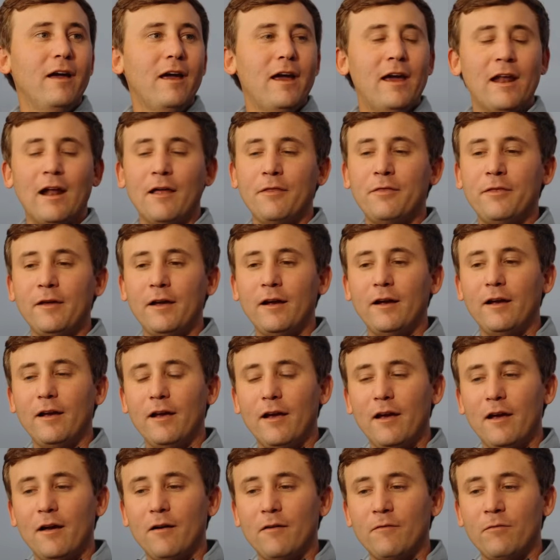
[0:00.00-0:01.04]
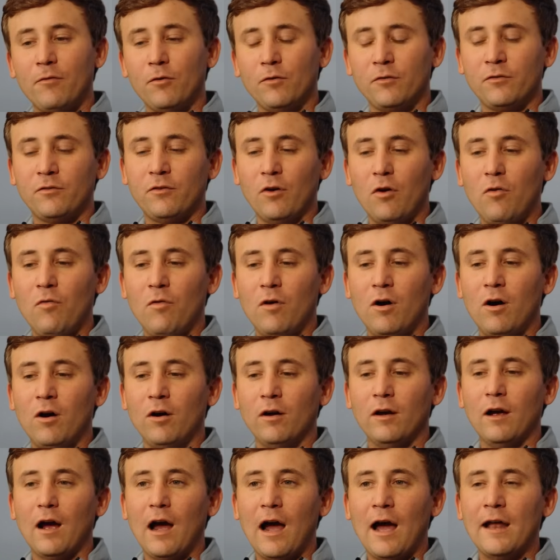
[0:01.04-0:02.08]
And I think for so
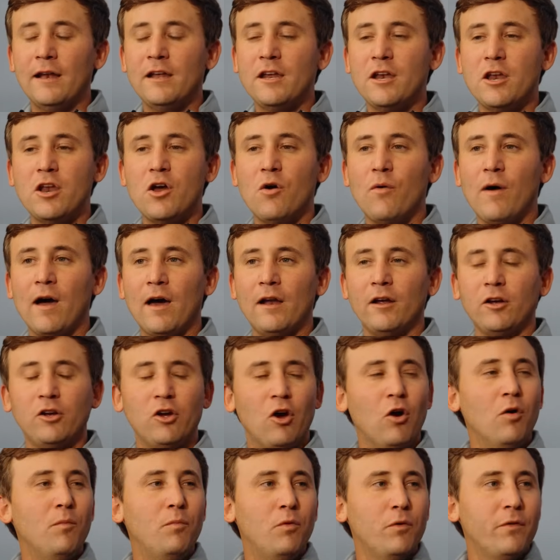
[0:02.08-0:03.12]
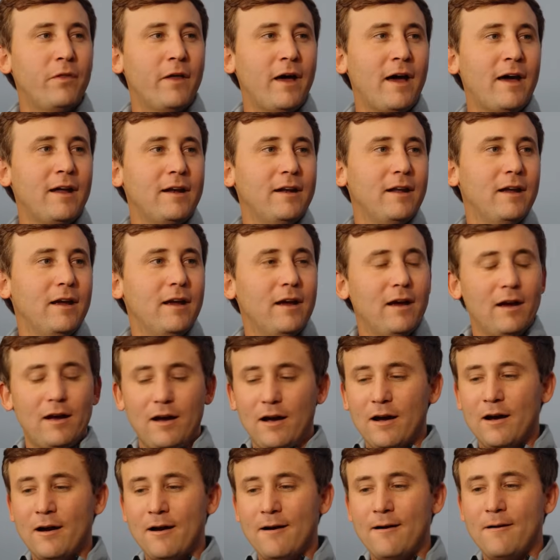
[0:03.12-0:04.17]
long, I didn't know how to cope with that.
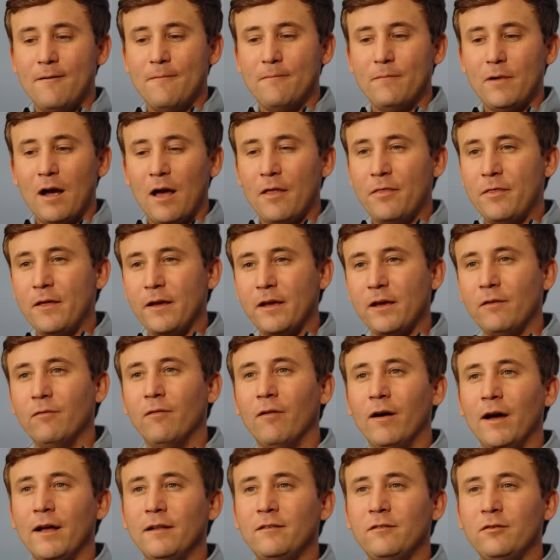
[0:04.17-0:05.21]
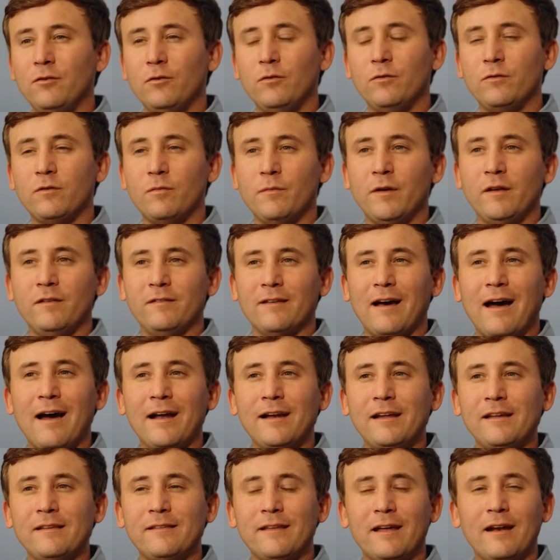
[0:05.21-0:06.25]
Um, yeah. I think it led to some
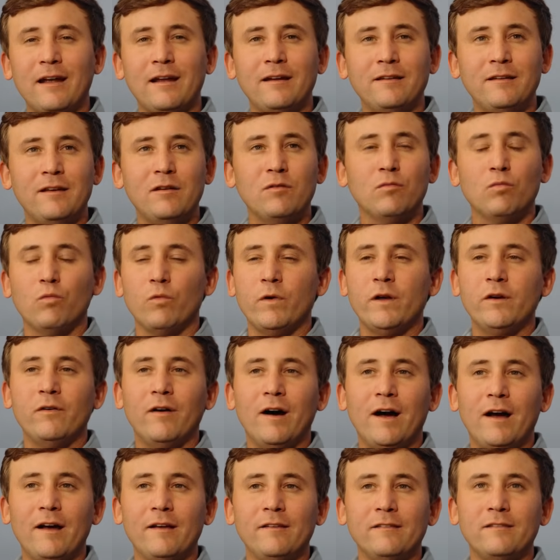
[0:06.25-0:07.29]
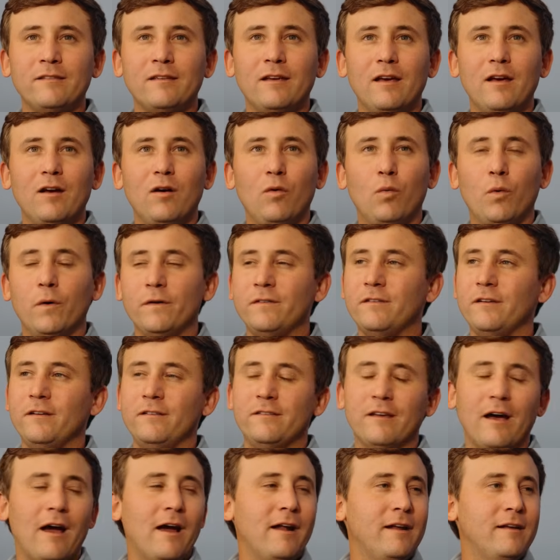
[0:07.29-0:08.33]
anxiety that I didn't realize was
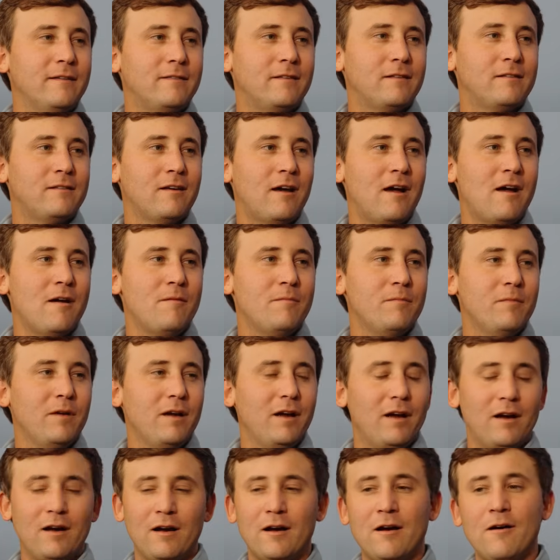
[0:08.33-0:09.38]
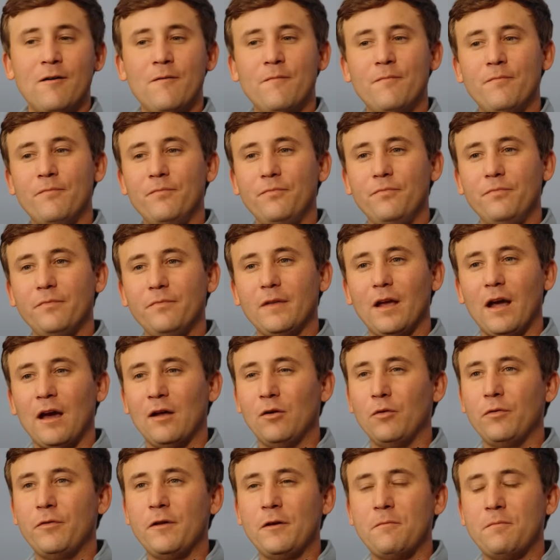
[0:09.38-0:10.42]
anxiety at the time. Um, I
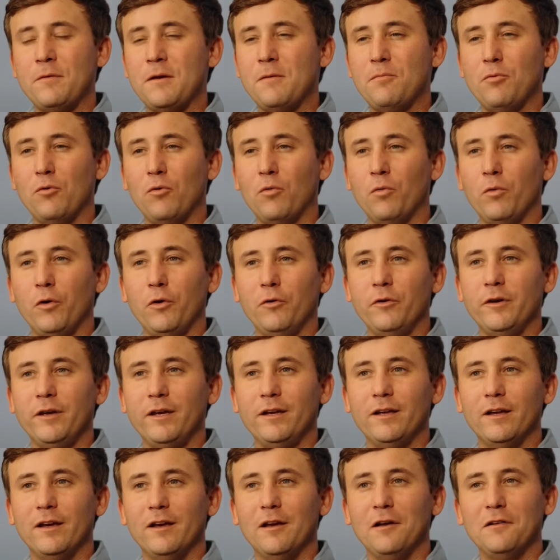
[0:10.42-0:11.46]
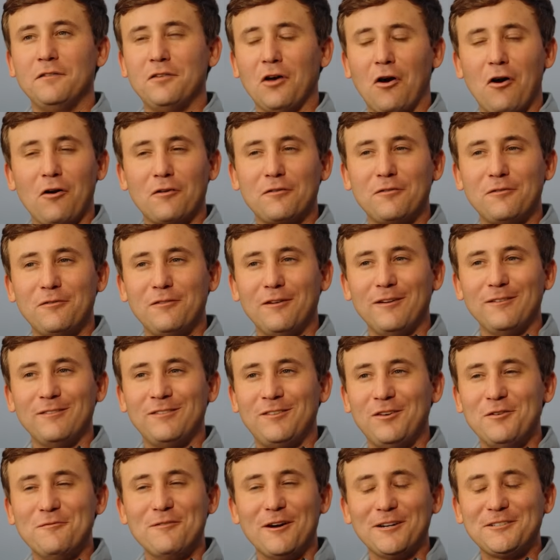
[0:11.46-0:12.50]
don't think people really talked
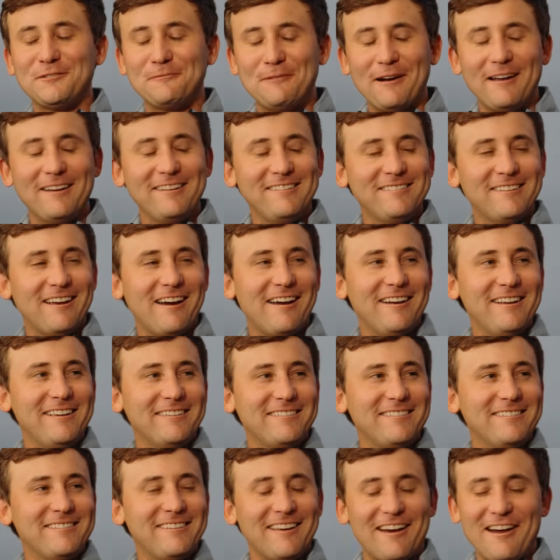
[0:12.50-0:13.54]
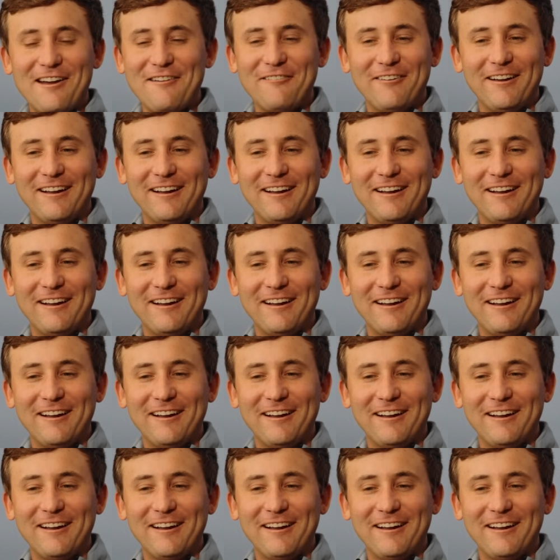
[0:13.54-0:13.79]
too much about anxiety at the time.